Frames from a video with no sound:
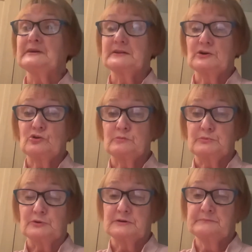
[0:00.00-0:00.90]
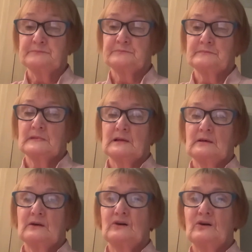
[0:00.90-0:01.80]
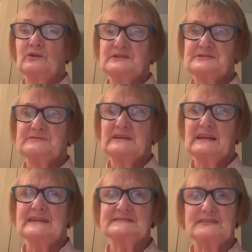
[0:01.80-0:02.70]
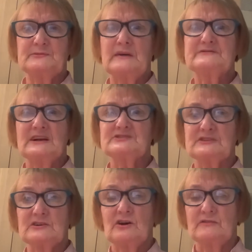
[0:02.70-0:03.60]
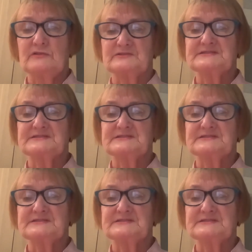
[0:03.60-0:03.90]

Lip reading: in a cookbook, only to realise that you haven't actually got those